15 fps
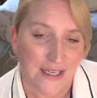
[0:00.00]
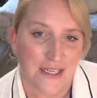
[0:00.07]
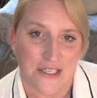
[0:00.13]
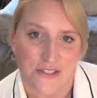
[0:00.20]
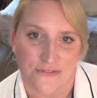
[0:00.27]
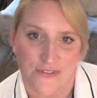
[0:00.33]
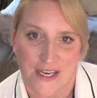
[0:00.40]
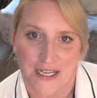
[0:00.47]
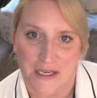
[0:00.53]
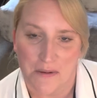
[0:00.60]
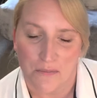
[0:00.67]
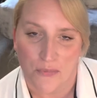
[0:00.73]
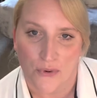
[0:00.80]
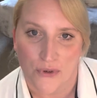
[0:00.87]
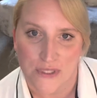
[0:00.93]
It's very
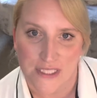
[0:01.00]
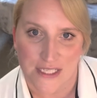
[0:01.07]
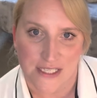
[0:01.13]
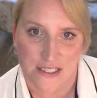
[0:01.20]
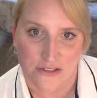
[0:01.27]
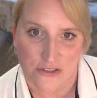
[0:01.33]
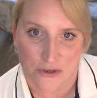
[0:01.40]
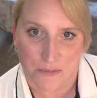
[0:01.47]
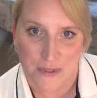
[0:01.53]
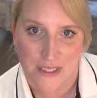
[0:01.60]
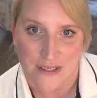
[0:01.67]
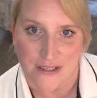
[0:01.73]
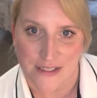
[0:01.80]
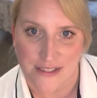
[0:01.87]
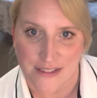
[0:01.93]
important as a sort of
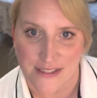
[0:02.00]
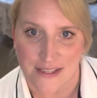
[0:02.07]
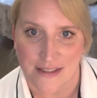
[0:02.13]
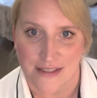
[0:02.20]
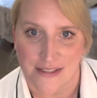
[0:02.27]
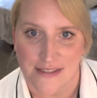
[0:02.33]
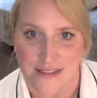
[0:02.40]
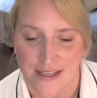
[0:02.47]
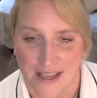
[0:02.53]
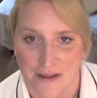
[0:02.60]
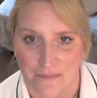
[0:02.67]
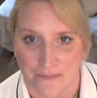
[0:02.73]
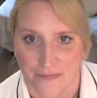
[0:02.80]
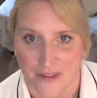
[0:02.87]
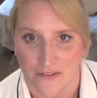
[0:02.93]
precursor to this
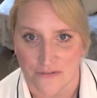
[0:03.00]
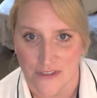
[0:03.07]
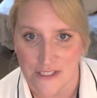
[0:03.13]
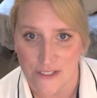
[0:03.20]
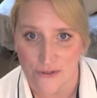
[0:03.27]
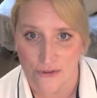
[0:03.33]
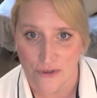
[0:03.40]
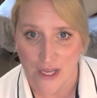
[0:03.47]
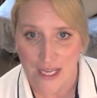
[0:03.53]
video